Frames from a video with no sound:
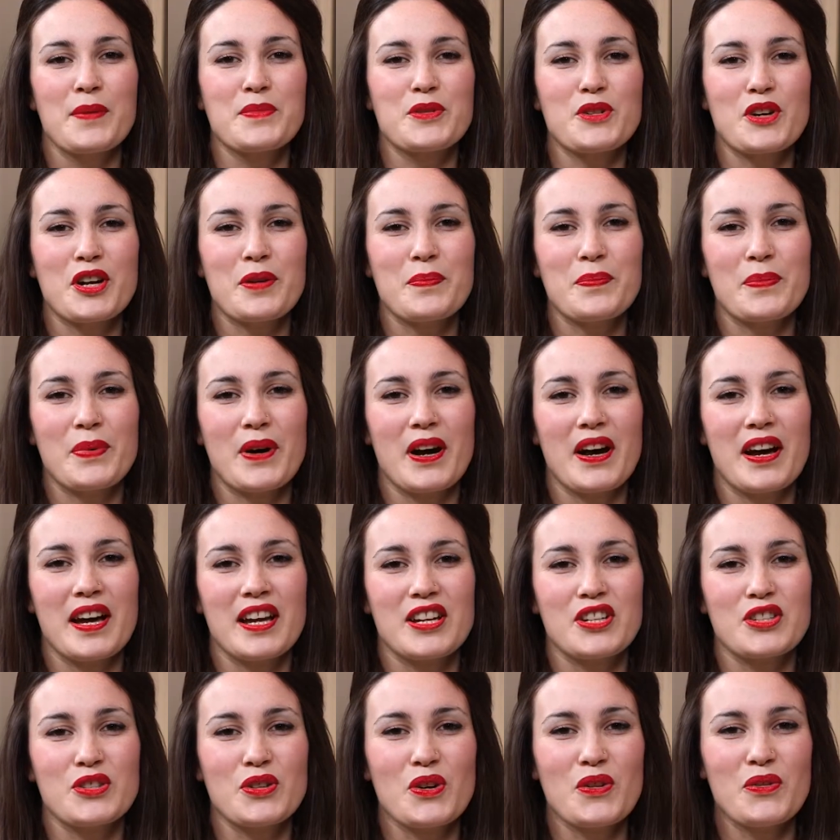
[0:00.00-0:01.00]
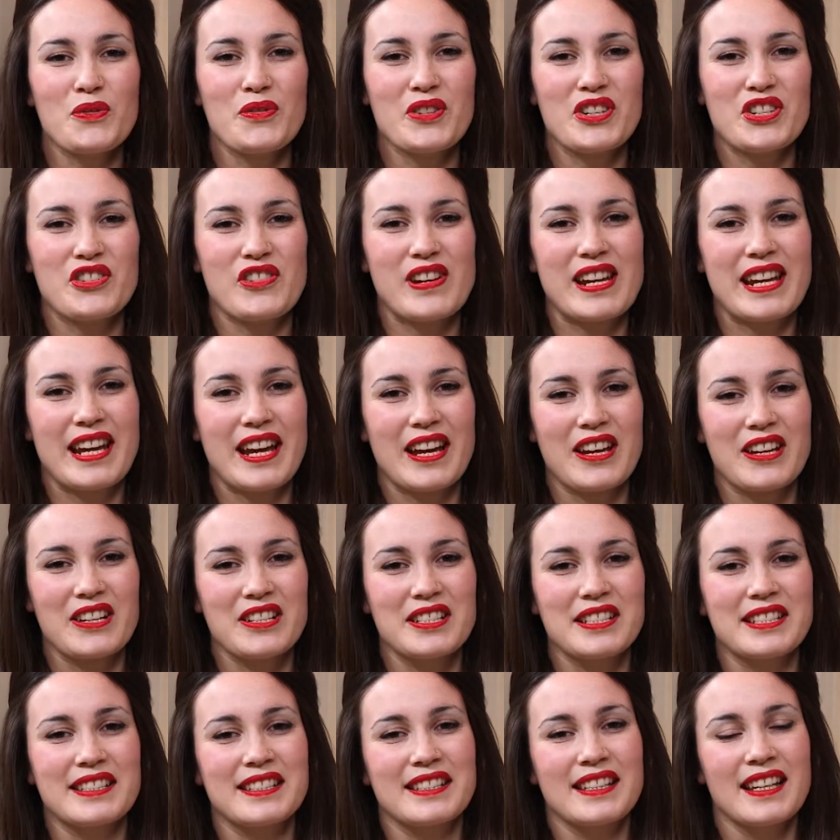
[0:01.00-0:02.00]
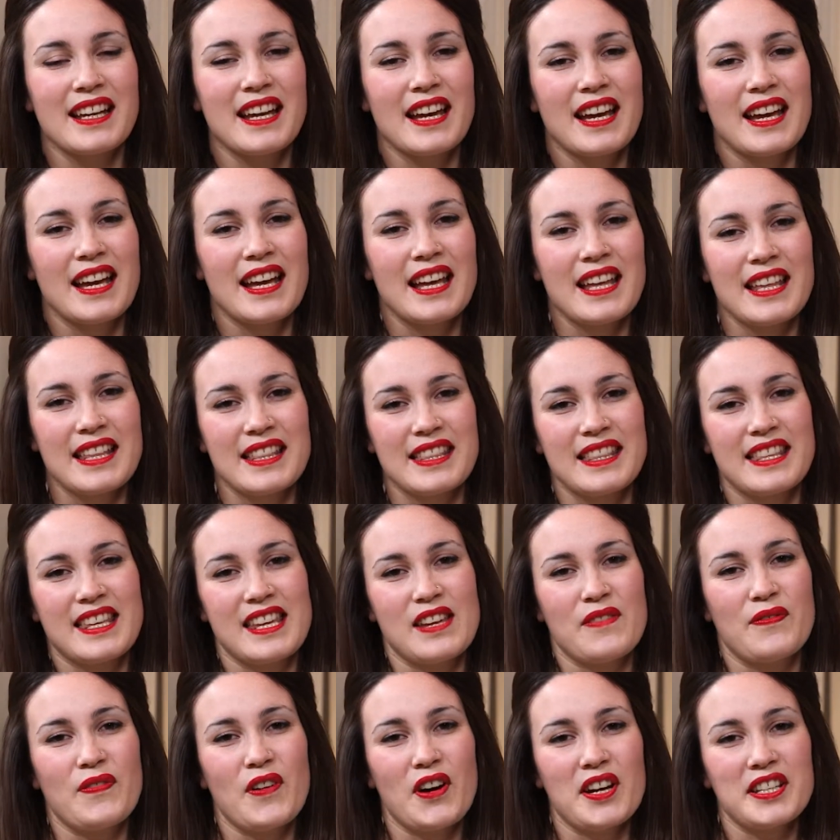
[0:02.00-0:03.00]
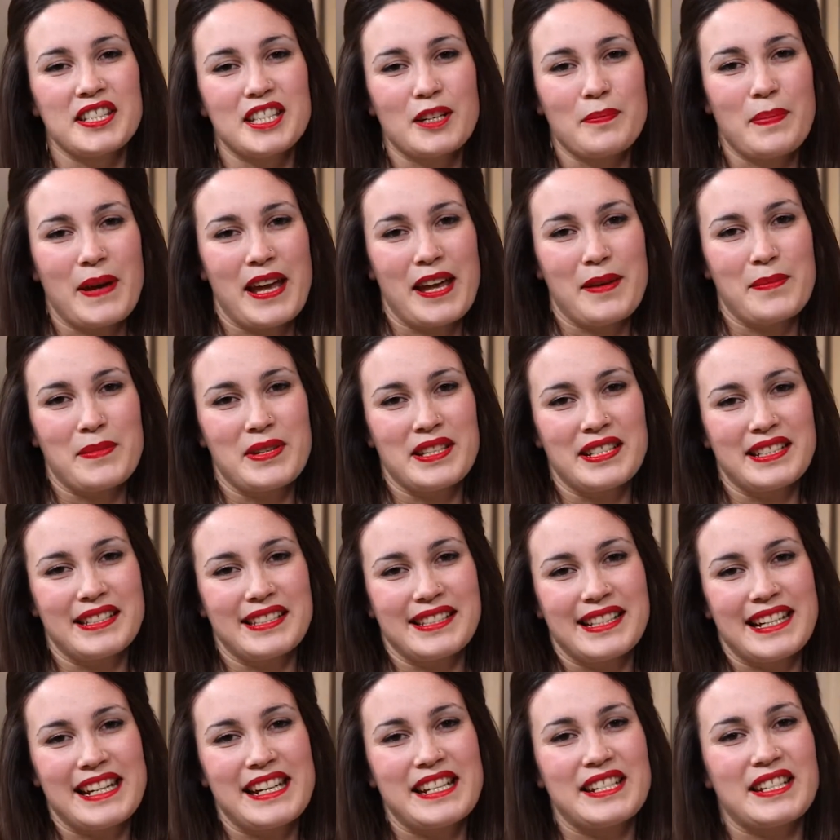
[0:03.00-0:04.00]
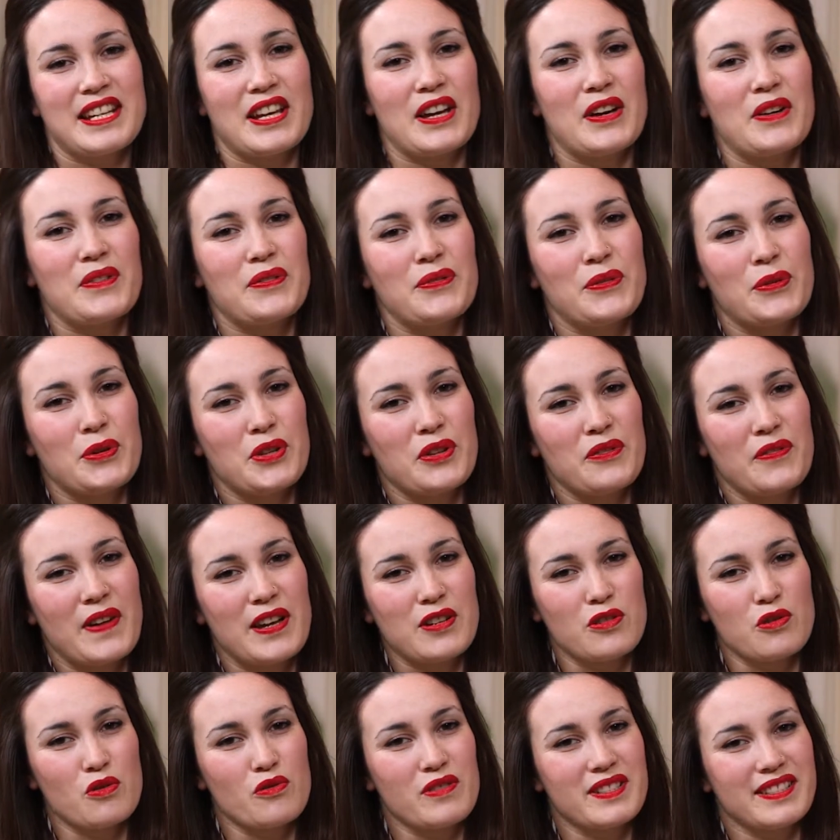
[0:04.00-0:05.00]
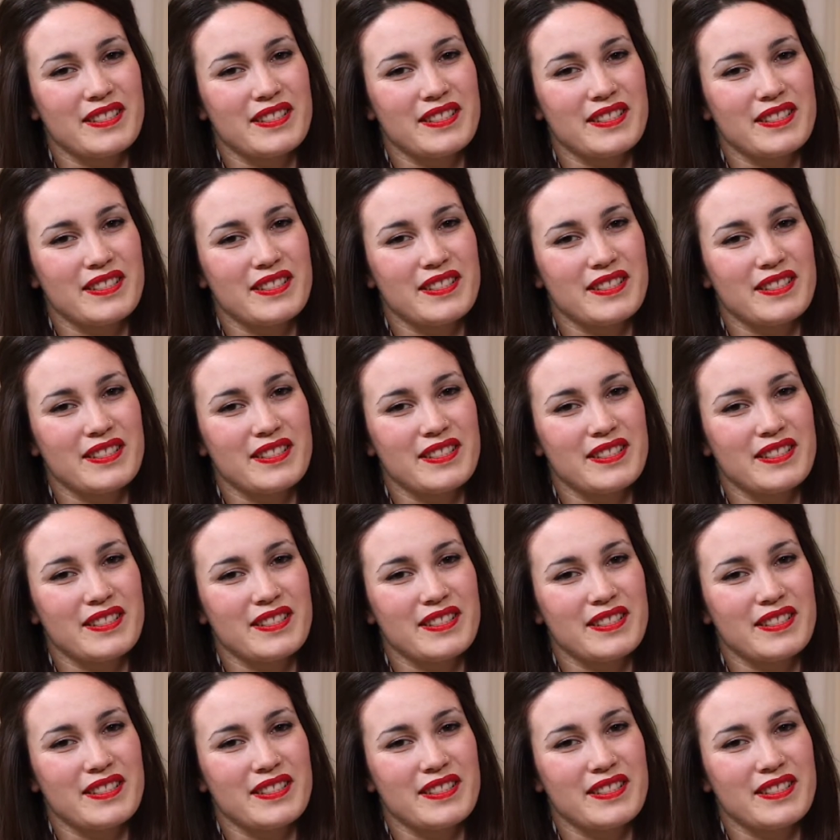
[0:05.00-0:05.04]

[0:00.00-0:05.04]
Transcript: joined by Sean Rodriguez, the faster payments leader for the Federal